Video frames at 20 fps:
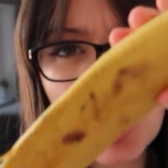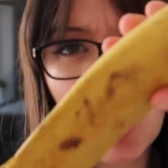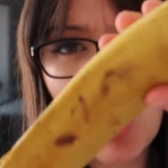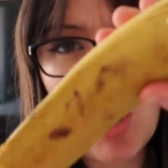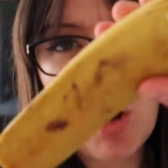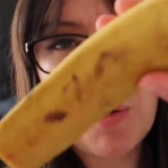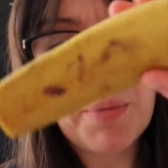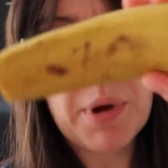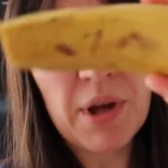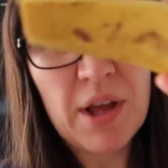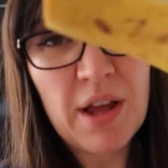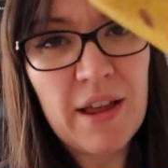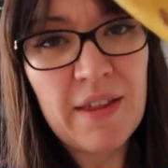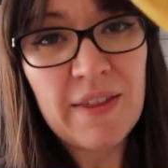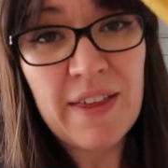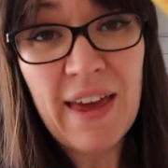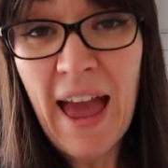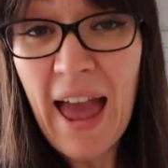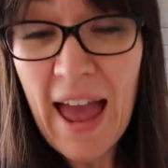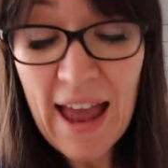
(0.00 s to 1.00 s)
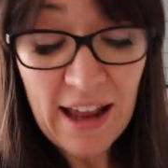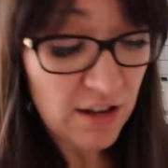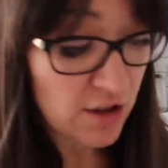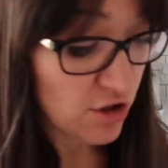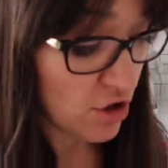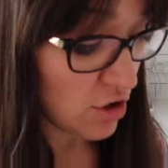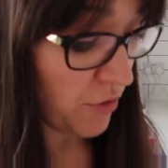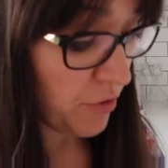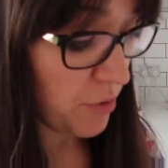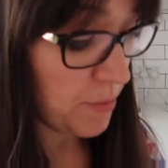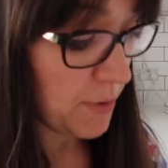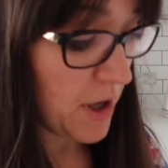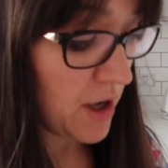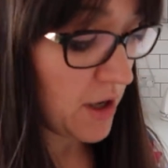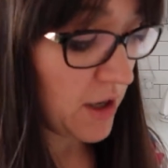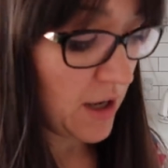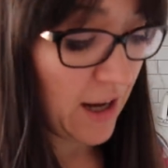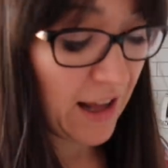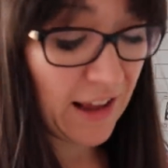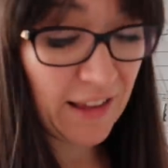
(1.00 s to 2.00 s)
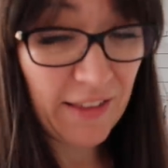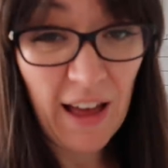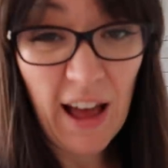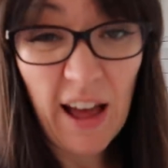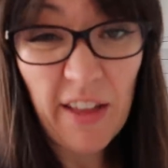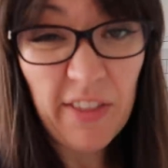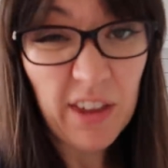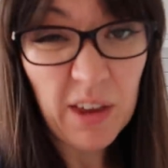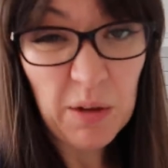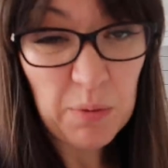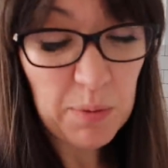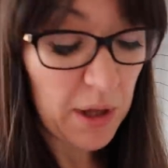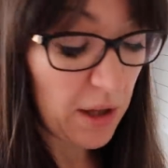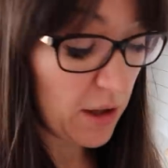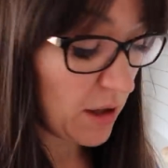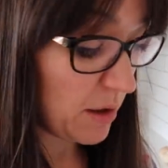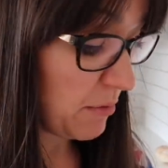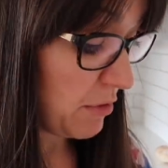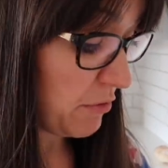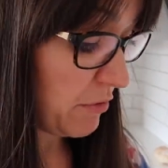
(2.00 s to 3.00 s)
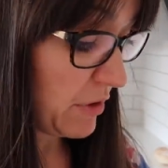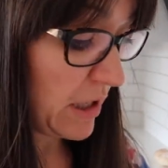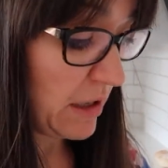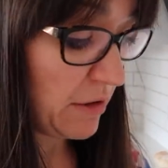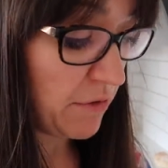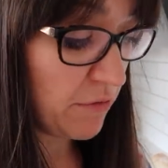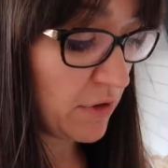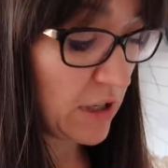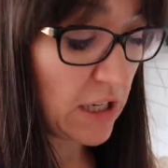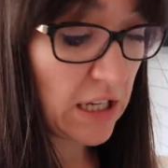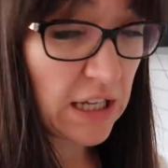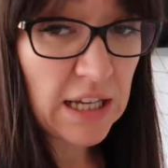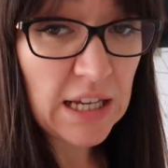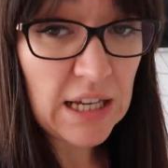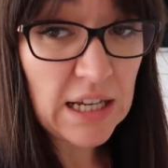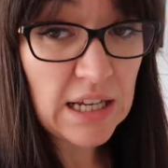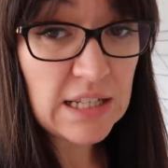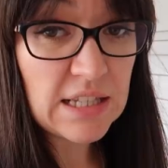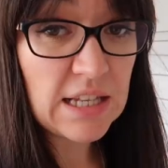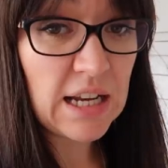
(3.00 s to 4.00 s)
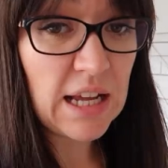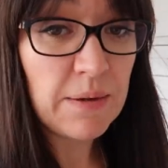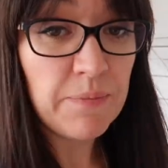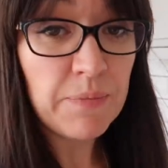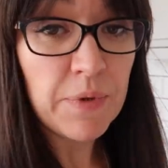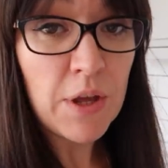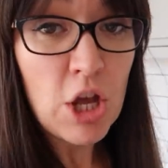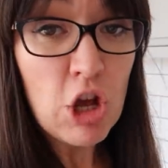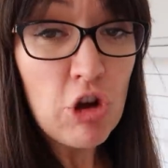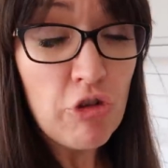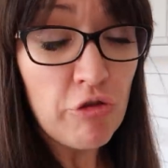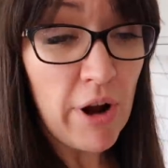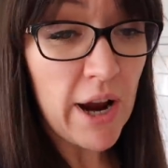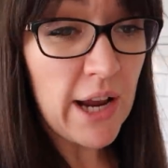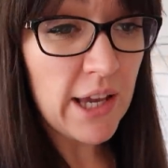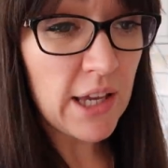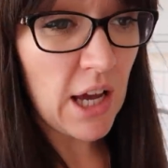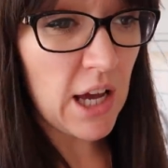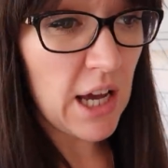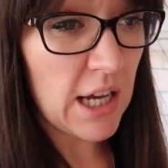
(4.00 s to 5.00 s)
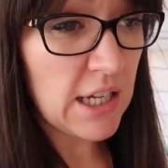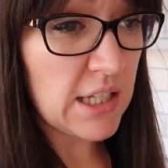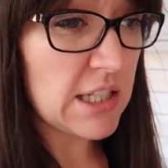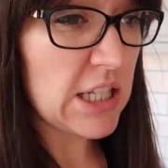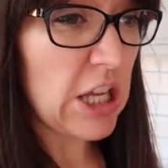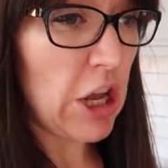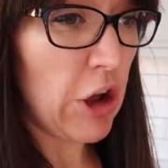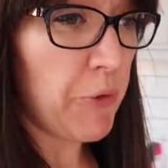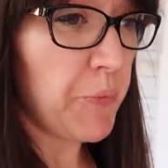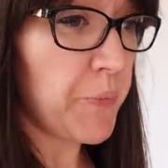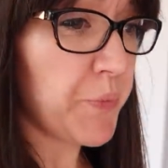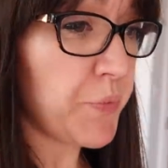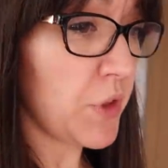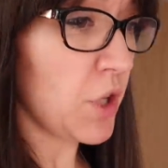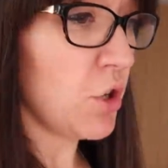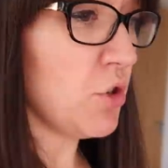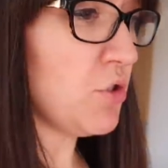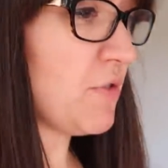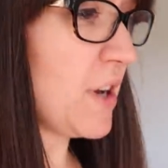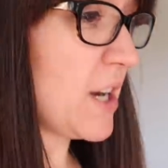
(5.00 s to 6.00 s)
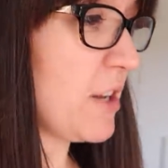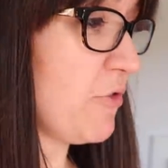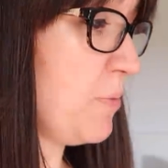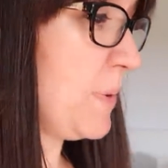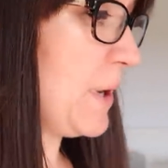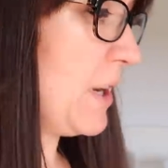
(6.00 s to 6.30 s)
chop the ends off the banana like that, they can peel them really, really easily. Right, guys, who's ready for